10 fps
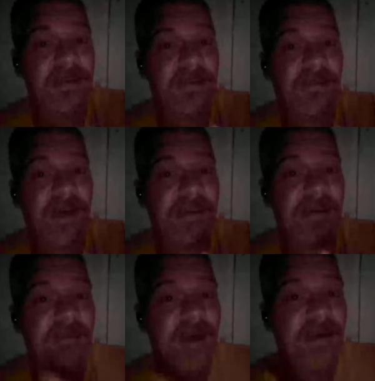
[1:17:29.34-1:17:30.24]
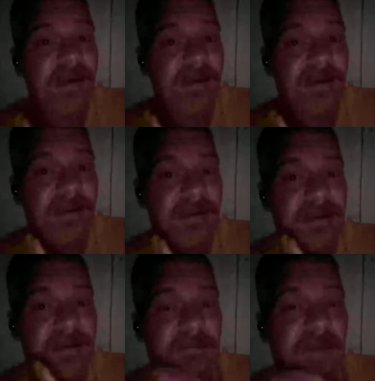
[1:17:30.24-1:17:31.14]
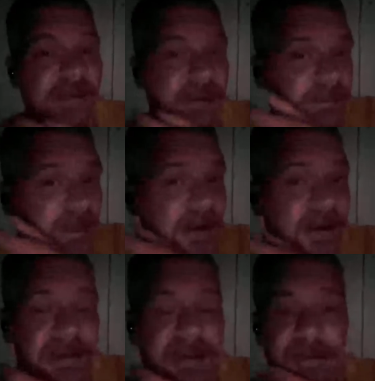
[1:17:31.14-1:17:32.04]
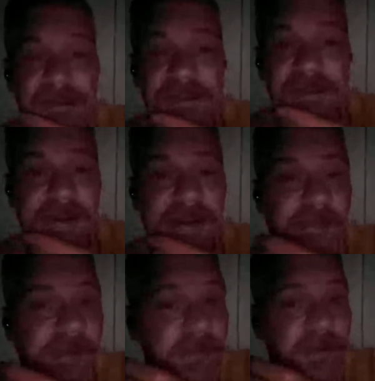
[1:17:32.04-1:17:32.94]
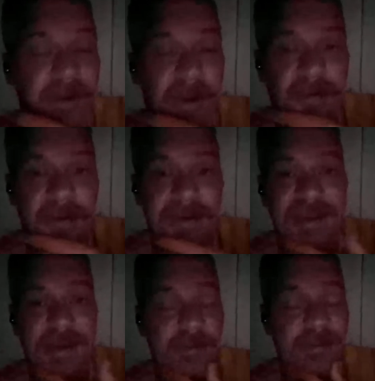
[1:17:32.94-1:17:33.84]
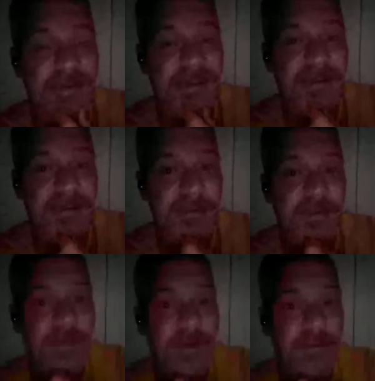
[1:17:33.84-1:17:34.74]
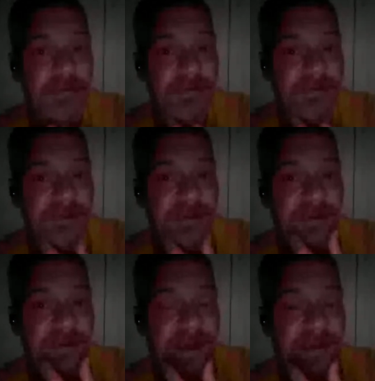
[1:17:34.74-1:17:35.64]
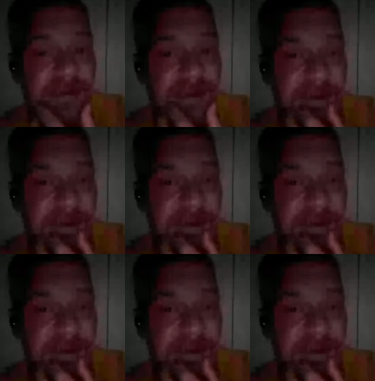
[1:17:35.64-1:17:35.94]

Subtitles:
The fact of the matter is that if she would leave people alone and stop obsessing with people, like